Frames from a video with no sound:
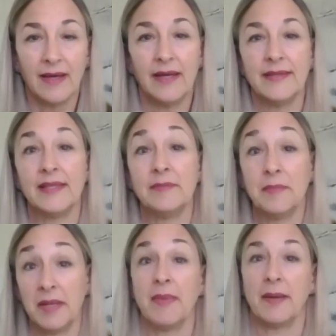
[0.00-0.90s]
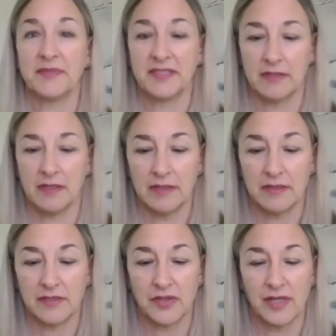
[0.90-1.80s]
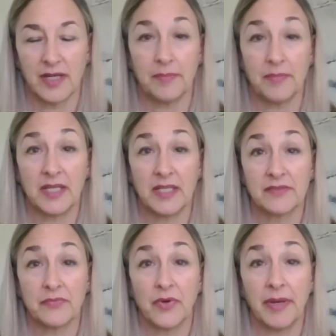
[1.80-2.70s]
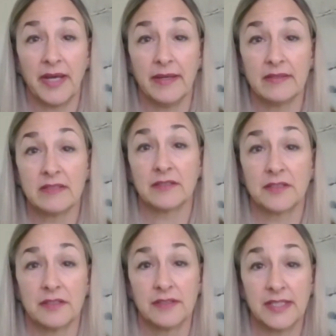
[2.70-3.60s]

And then MedMaps started up, and that's run by Dr.